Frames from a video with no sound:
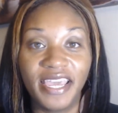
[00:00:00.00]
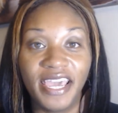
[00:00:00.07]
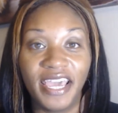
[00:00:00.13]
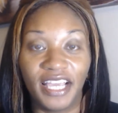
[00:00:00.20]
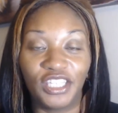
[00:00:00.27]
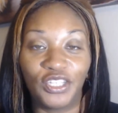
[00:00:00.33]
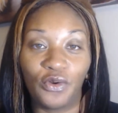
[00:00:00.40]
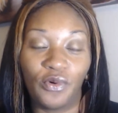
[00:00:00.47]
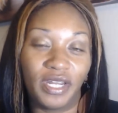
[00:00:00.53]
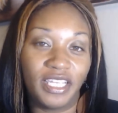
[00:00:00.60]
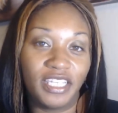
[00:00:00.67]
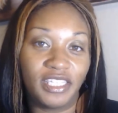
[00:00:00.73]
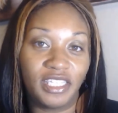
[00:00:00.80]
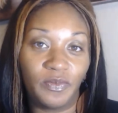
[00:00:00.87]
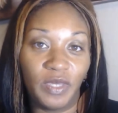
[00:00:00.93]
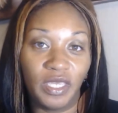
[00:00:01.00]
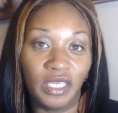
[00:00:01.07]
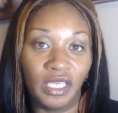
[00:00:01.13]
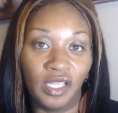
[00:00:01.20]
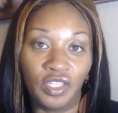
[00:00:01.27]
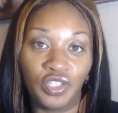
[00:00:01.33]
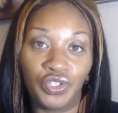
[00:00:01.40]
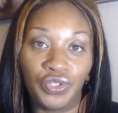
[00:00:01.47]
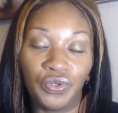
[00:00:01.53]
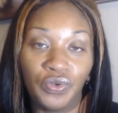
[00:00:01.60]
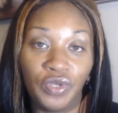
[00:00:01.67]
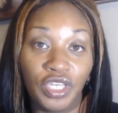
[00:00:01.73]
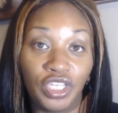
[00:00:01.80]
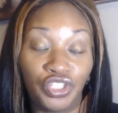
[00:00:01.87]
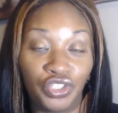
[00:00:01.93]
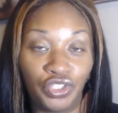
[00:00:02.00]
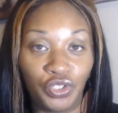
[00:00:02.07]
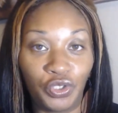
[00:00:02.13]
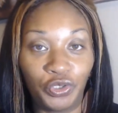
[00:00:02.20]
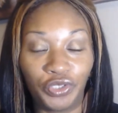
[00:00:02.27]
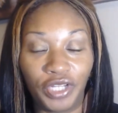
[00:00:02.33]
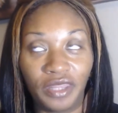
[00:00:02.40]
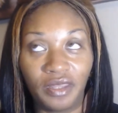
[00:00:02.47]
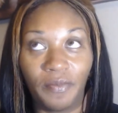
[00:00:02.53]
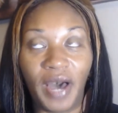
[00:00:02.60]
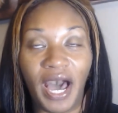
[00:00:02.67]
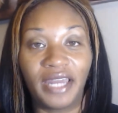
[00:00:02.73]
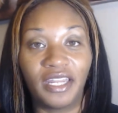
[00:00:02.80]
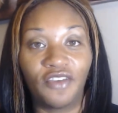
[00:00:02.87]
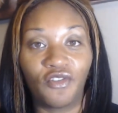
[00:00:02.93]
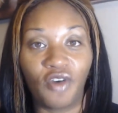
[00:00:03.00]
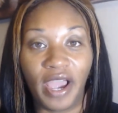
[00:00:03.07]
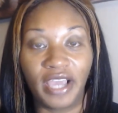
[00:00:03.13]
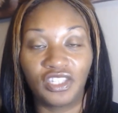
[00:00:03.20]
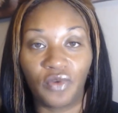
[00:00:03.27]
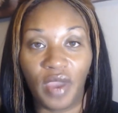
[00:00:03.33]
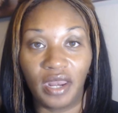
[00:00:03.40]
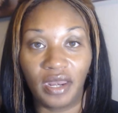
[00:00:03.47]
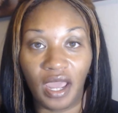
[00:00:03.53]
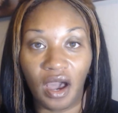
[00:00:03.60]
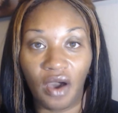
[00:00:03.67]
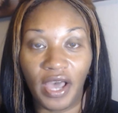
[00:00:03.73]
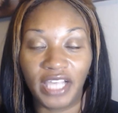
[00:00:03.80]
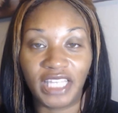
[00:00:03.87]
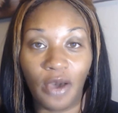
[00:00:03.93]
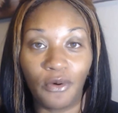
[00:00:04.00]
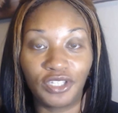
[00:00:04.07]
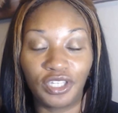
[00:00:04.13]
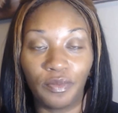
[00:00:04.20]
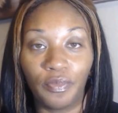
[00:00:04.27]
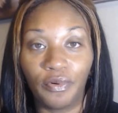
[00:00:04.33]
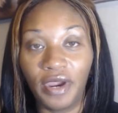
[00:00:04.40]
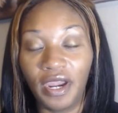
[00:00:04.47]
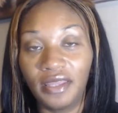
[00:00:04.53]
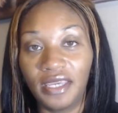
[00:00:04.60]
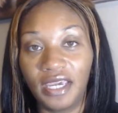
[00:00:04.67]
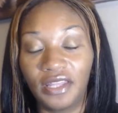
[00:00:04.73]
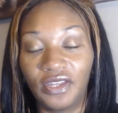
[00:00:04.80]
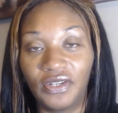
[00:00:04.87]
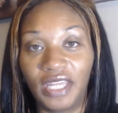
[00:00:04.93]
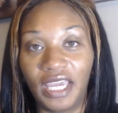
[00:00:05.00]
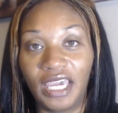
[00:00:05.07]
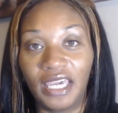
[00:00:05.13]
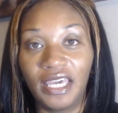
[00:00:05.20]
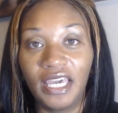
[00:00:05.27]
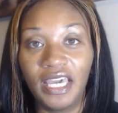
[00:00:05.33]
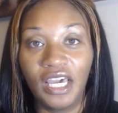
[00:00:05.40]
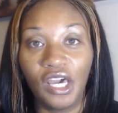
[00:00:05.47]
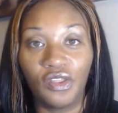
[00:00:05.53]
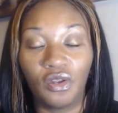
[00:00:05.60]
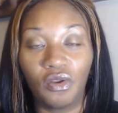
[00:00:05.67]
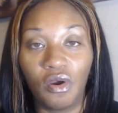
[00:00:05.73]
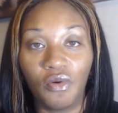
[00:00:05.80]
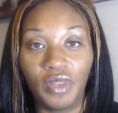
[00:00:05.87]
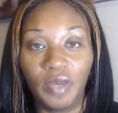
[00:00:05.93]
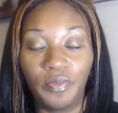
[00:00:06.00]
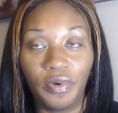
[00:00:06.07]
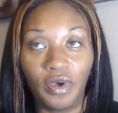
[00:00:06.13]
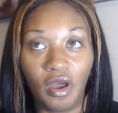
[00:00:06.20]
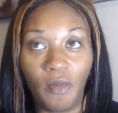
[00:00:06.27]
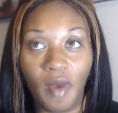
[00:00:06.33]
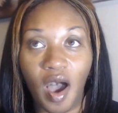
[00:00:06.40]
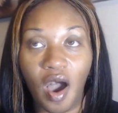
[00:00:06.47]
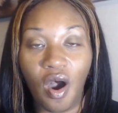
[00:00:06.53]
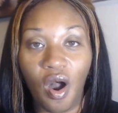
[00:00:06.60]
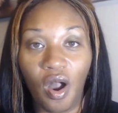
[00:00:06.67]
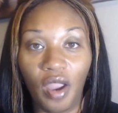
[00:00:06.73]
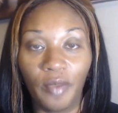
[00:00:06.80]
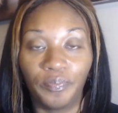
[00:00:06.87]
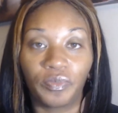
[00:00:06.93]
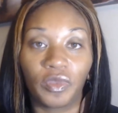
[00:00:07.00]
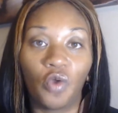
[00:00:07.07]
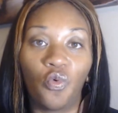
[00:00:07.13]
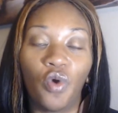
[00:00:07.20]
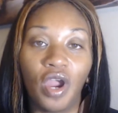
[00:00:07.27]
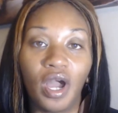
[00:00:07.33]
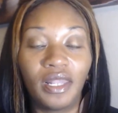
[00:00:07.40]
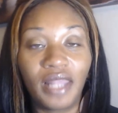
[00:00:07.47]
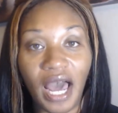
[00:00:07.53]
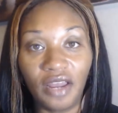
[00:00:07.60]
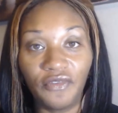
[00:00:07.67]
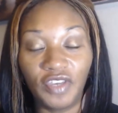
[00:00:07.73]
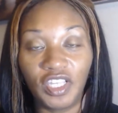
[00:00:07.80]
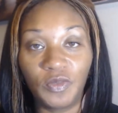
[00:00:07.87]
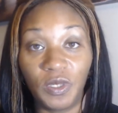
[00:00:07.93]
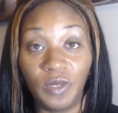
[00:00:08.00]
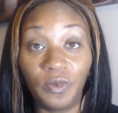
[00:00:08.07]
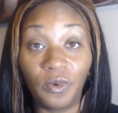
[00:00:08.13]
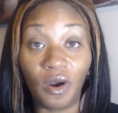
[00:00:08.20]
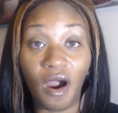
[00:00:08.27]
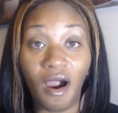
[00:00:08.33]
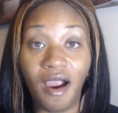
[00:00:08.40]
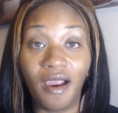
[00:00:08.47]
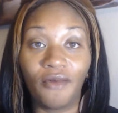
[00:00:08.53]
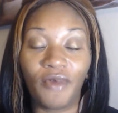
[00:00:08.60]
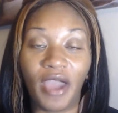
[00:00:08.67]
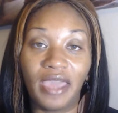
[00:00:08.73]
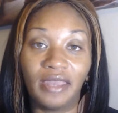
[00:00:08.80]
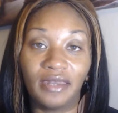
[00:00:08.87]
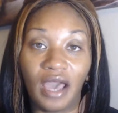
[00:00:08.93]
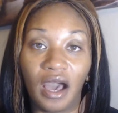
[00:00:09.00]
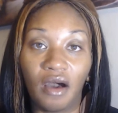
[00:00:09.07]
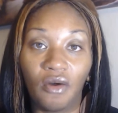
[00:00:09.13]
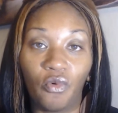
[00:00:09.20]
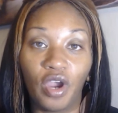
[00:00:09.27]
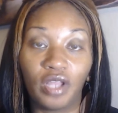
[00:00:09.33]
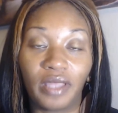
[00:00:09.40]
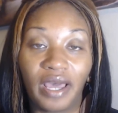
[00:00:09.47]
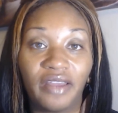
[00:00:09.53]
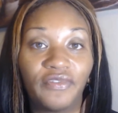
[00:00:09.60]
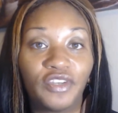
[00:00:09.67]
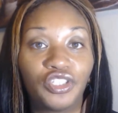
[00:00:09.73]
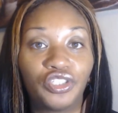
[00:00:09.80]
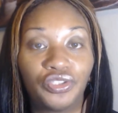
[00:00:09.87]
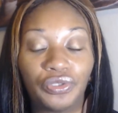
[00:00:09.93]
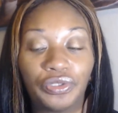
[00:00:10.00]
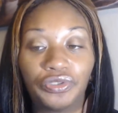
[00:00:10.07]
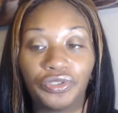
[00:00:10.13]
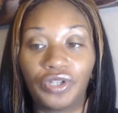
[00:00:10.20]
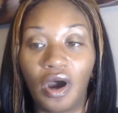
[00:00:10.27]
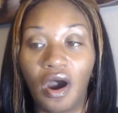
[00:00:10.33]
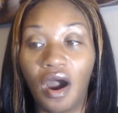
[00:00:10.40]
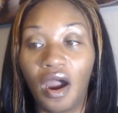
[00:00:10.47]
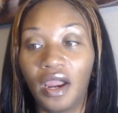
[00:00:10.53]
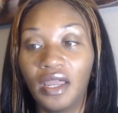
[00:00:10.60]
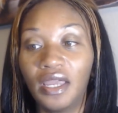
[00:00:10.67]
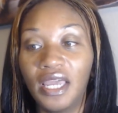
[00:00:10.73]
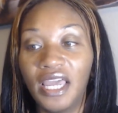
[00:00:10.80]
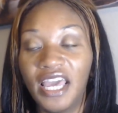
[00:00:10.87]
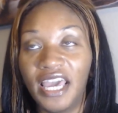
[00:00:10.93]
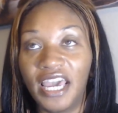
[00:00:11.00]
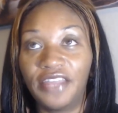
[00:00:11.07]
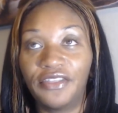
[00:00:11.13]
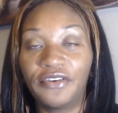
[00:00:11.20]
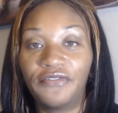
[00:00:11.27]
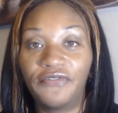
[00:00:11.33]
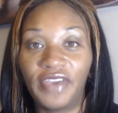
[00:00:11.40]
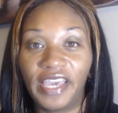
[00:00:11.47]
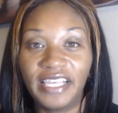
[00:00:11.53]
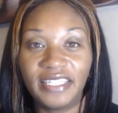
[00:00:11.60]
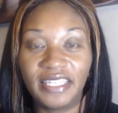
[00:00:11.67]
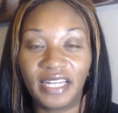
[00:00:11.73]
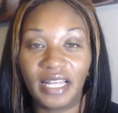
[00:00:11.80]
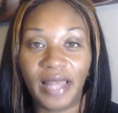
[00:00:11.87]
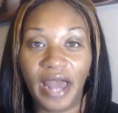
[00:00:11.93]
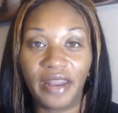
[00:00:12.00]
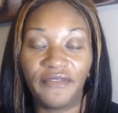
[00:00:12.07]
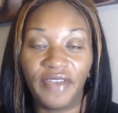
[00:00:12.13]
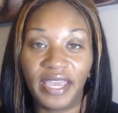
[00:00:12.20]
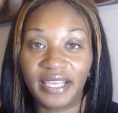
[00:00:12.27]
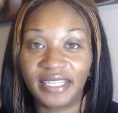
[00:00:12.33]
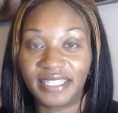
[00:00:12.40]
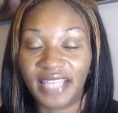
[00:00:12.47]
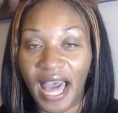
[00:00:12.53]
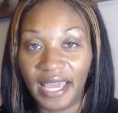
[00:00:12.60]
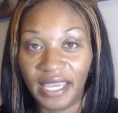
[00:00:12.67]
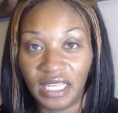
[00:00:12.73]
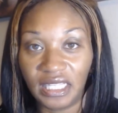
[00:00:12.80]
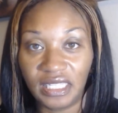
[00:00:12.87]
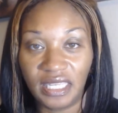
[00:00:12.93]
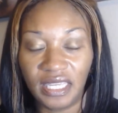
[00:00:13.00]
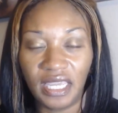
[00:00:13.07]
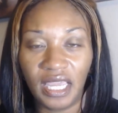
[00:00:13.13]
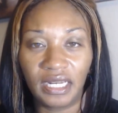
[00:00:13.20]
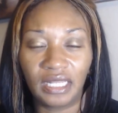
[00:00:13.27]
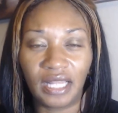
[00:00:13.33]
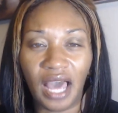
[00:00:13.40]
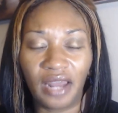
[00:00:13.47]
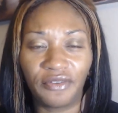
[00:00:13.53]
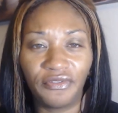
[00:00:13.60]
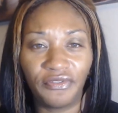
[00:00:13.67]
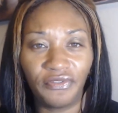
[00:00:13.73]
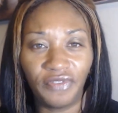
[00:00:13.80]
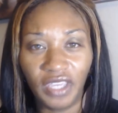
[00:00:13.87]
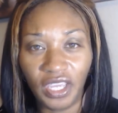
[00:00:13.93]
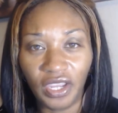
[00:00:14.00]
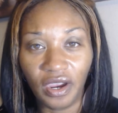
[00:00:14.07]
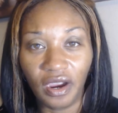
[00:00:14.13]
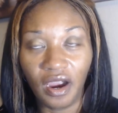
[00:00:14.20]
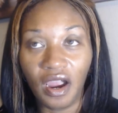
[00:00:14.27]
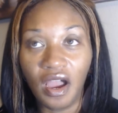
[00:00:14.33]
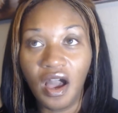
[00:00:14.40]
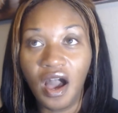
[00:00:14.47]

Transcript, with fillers: into what he's speaking to his children in the body of Christ right now. As I was in prayer the other day, the Lord really put on my heart where a lot of his people are right now, where a lot of his children are, and they're facing a lot of anxiety and a lot of fear